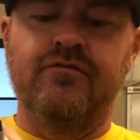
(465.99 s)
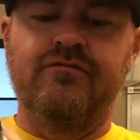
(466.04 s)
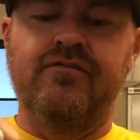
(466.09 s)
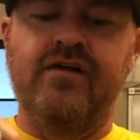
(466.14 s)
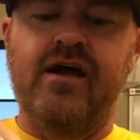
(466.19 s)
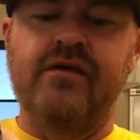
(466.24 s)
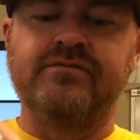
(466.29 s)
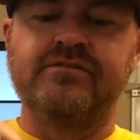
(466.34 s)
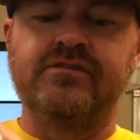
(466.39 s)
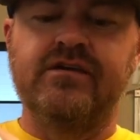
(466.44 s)

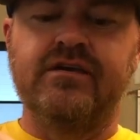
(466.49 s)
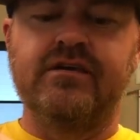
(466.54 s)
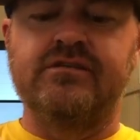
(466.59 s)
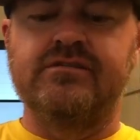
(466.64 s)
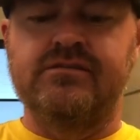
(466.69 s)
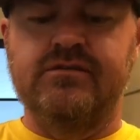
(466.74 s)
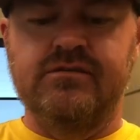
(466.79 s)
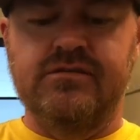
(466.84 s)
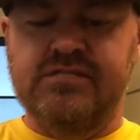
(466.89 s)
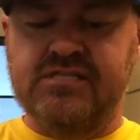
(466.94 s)
5,
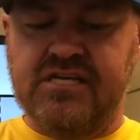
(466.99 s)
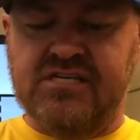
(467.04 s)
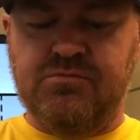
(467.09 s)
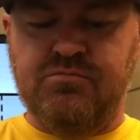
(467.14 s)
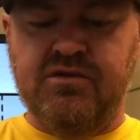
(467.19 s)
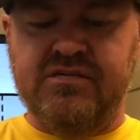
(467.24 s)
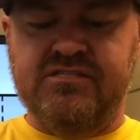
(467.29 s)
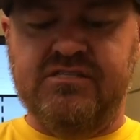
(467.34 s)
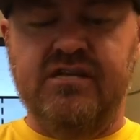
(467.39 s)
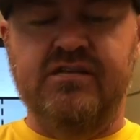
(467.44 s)
6. 6
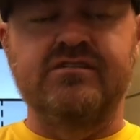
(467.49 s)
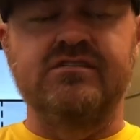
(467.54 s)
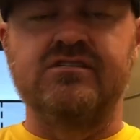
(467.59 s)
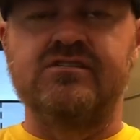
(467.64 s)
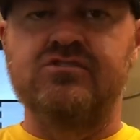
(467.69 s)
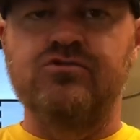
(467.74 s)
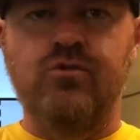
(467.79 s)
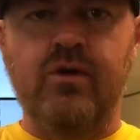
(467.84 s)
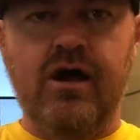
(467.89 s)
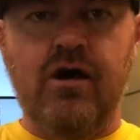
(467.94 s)
plus 6 is
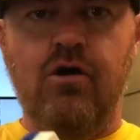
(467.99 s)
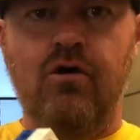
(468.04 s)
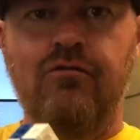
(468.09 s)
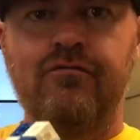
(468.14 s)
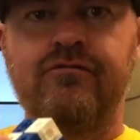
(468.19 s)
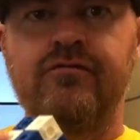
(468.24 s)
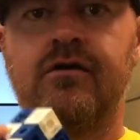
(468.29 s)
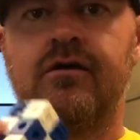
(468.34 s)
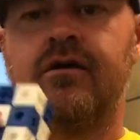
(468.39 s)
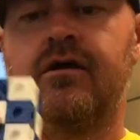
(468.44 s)

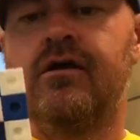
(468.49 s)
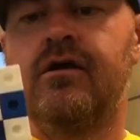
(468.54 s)
12.